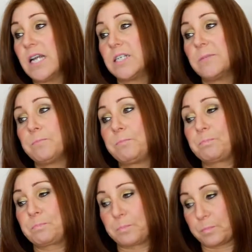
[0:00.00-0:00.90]
and
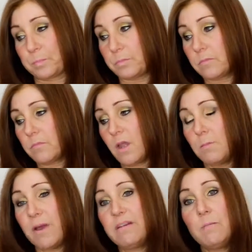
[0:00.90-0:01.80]

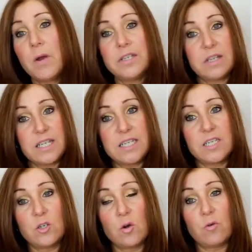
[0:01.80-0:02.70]
bear in mind that this
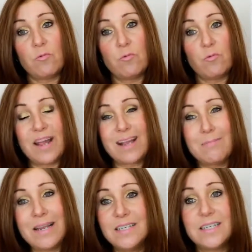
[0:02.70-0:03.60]
is not
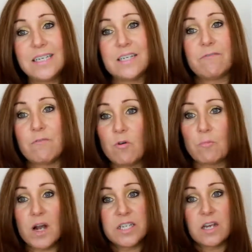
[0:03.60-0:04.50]
recommended for
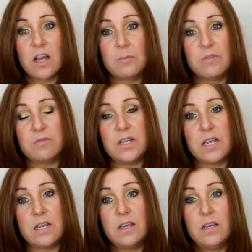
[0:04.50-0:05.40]
my type of
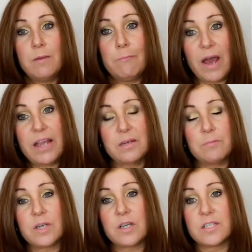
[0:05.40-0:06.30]
knee
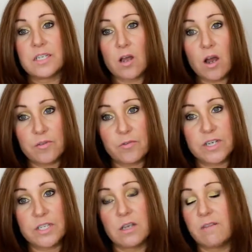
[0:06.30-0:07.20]
pain because it's
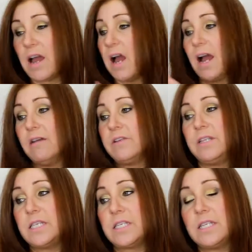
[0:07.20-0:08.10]
arthritis I have,
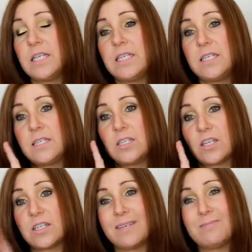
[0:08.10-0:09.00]
and this is
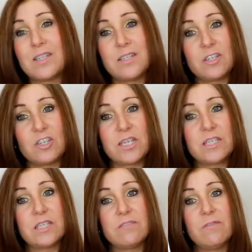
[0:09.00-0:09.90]
just seems to
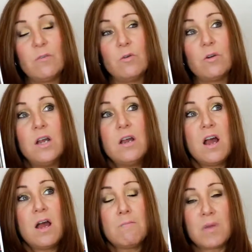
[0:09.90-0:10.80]
suggest it's for
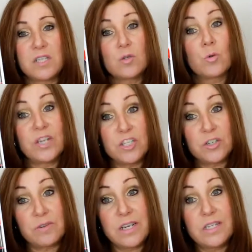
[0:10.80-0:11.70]
muscle
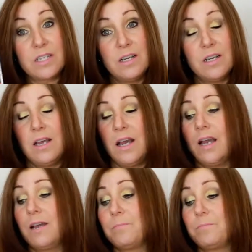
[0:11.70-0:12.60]
injuries.
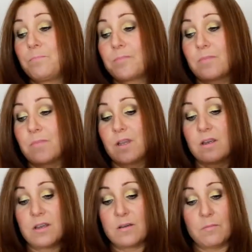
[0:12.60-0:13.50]

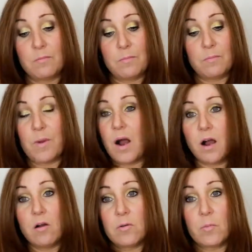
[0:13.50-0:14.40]

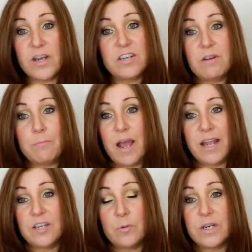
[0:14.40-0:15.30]
But when you're in
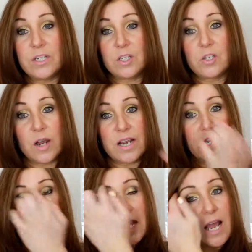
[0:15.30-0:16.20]
pain, you're willing to try
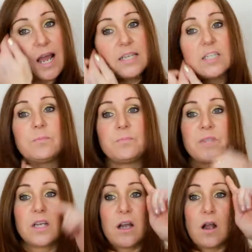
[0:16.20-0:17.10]
anything, and
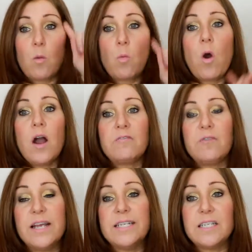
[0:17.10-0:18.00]
what I've
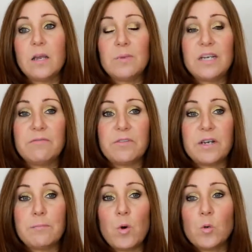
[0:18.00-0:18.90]
read is I believe
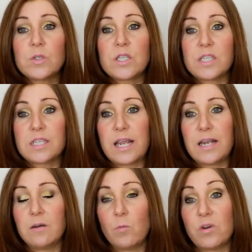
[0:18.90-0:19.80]
that it pulls the
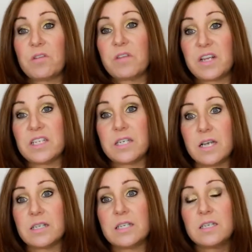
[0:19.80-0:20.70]
skin. One of the things it
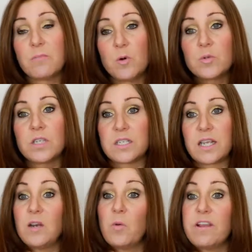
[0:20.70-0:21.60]
does is it pulls the
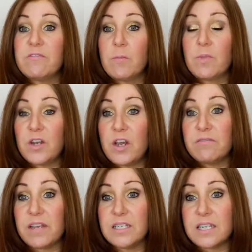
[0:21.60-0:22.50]
skin away from the
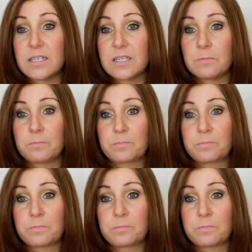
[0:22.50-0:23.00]
nerve endings,